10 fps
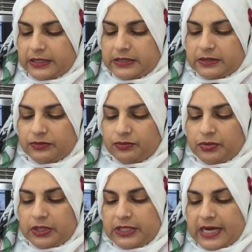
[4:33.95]
It's
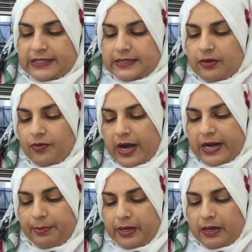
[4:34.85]
really nice and
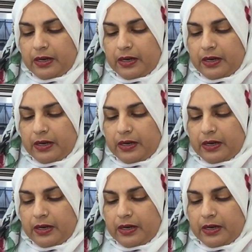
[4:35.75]
ripe.